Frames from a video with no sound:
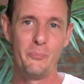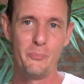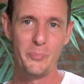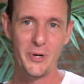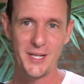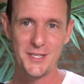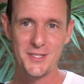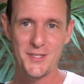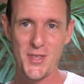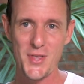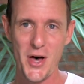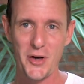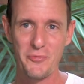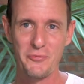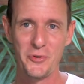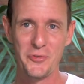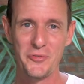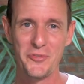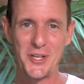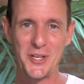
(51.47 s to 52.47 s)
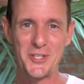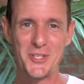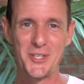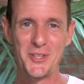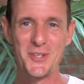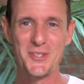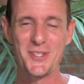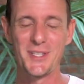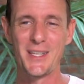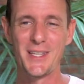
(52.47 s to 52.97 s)
but it's thoughtful
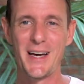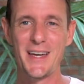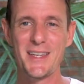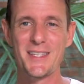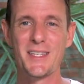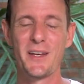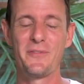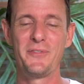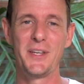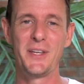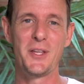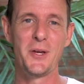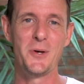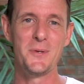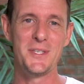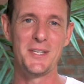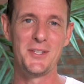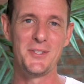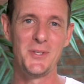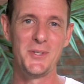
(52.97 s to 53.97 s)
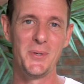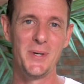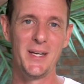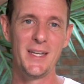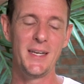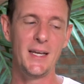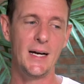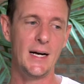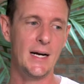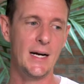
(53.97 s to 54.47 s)
fiction. There's a lot of stuff that goes into
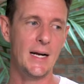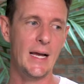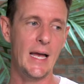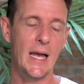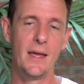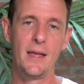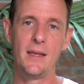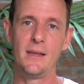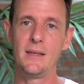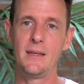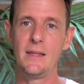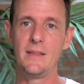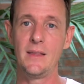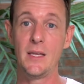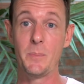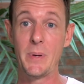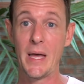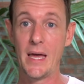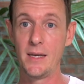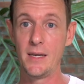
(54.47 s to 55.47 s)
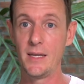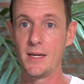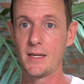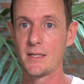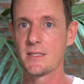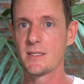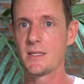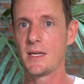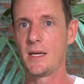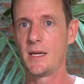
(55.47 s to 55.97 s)
it. And in the
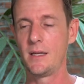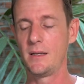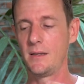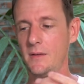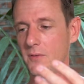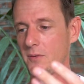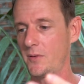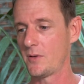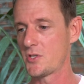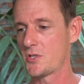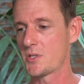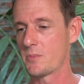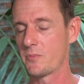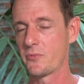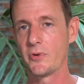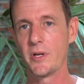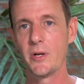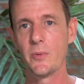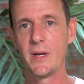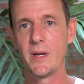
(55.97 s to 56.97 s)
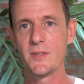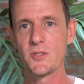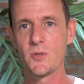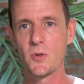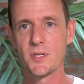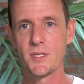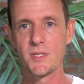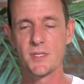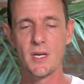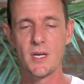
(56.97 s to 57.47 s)
appendix, and there's some free
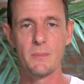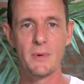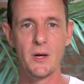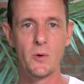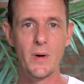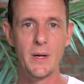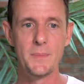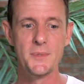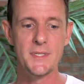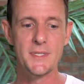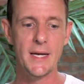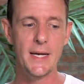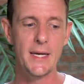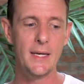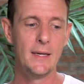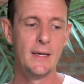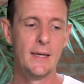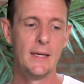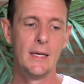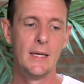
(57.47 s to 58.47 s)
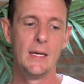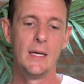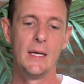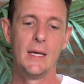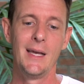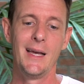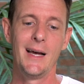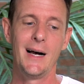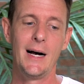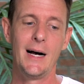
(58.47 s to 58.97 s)
resources on my website,
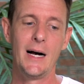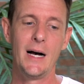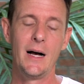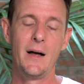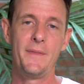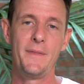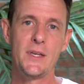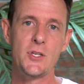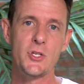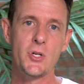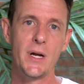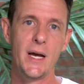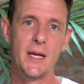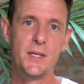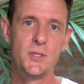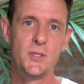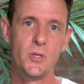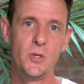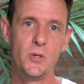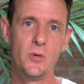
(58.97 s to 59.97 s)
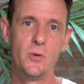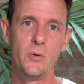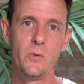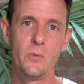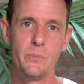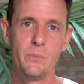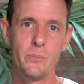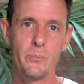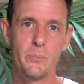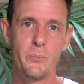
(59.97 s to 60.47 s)
that try
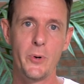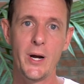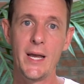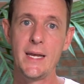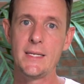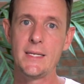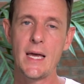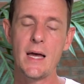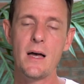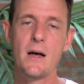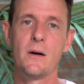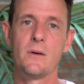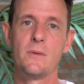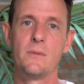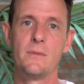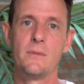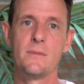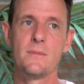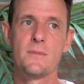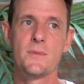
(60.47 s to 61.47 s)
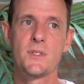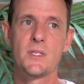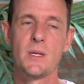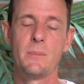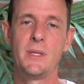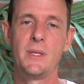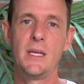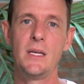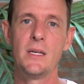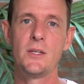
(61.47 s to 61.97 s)
to break down
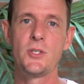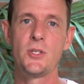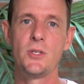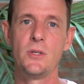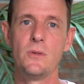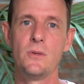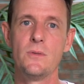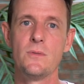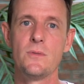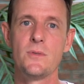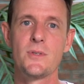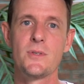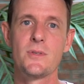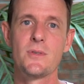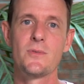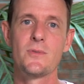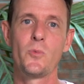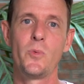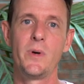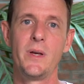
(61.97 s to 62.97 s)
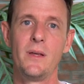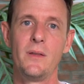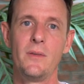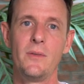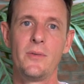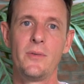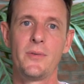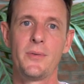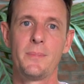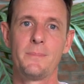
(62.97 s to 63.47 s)
some of the issues
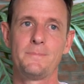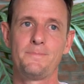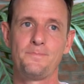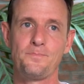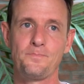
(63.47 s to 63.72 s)
with,